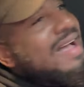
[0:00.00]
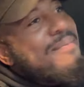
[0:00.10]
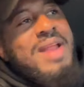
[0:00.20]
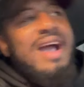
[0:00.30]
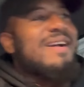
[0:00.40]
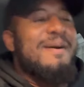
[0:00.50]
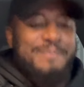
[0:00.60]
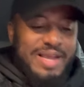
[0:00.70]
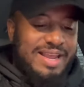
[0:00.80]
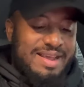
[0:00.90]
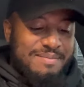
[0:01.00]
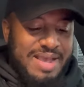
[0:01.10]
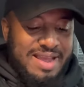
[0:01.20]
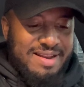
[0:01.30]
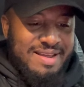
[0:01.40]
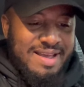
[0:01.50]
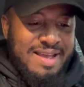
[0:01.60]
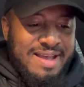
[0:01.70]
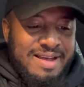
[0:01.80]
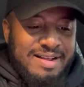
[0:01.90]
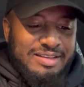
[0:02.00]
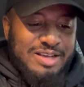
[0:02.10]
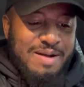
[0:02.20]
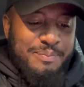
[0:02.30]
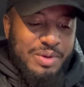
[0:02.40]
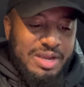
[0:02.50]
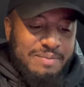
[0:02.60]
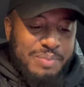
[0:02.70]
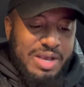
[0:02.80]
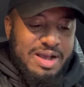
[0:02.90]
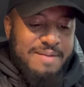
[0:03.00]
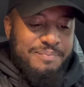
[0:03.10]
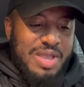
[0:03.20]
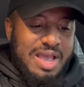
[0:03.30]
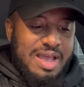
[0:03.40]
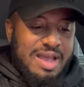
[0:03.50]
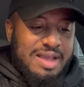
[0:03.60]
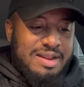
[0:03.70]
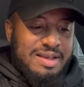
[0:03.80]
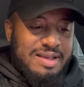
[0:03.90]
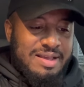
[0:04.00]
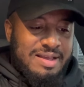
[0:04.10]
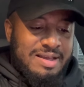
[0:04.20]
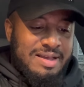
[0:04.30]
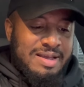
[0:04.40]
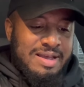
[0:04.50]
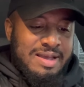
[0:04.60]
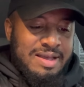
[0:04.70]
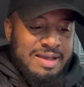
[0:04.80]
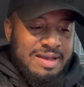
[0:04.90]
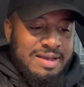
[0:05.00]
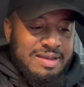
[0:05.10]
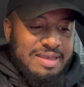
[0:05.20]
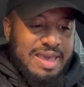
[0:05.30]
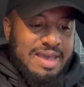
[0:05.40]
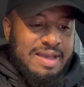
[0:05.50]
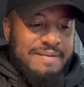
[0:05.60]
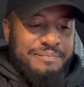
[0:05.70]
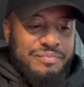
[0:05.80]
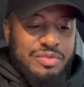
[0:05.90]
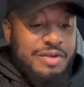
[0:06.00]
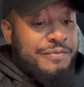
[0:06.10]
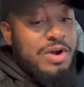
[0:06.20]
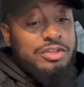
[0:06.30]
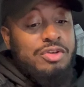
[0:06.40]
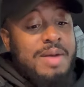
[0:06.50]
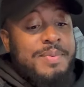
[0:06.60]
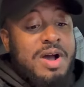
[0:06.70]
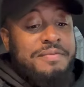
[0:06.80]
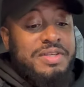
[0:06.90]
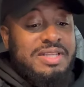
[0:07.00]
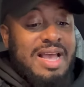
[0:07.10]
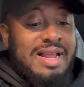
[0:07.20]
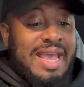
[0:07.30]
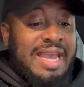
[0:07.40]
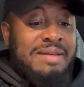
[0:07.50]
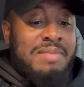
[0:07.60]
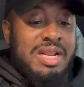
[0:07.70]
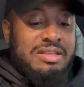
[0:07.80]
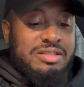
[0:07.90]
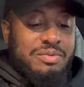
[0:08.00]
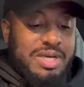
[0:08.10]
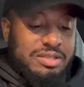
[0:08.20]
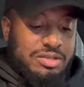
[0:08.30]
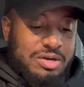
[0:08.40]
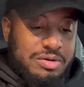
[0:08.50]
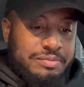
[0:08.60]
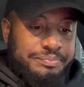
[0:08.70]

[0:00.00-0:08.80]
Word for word: I'm not complaining, man. It's complete pickup and yeah, the first drop off is like eight minutes away. So